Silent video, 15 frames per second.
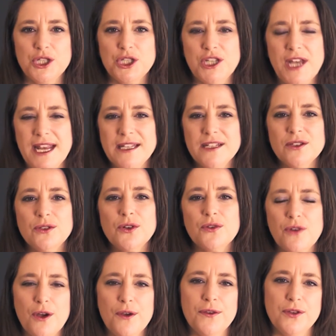gentle
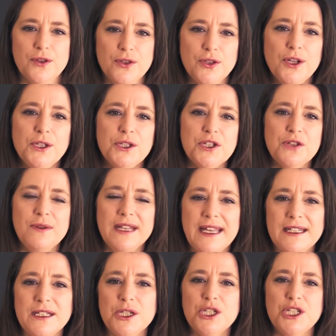growth, nurturing
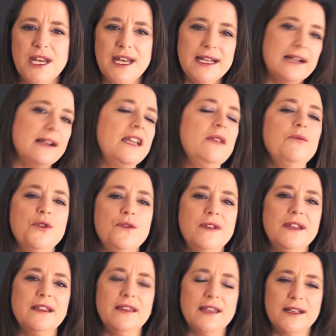and gently
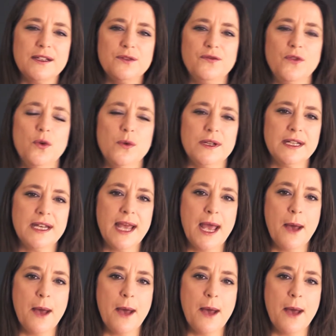moving things forward,